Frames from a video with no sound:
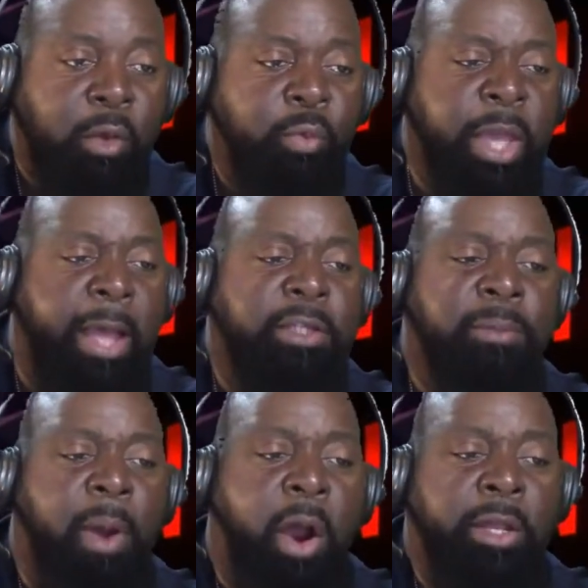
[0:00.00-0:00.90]
We got
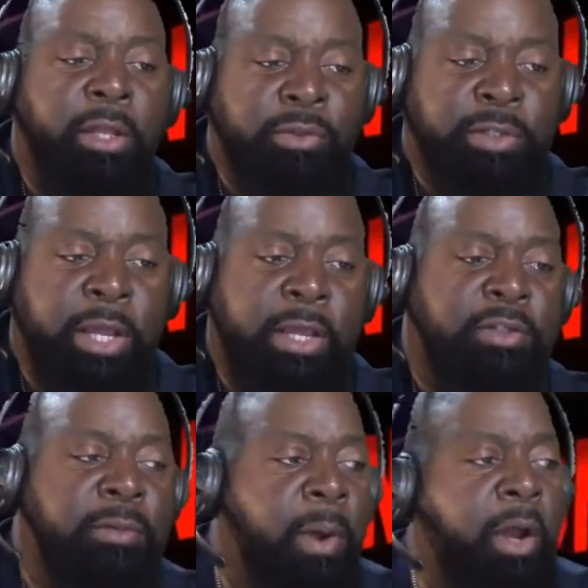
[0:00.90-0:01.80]
Jamario
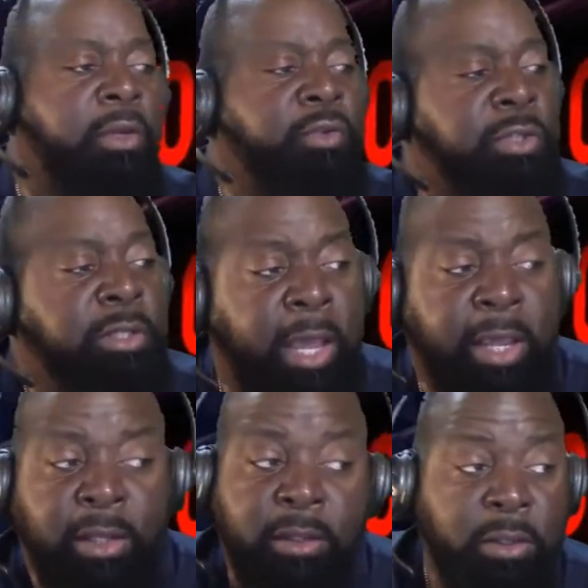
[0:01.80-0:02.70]
says, hey,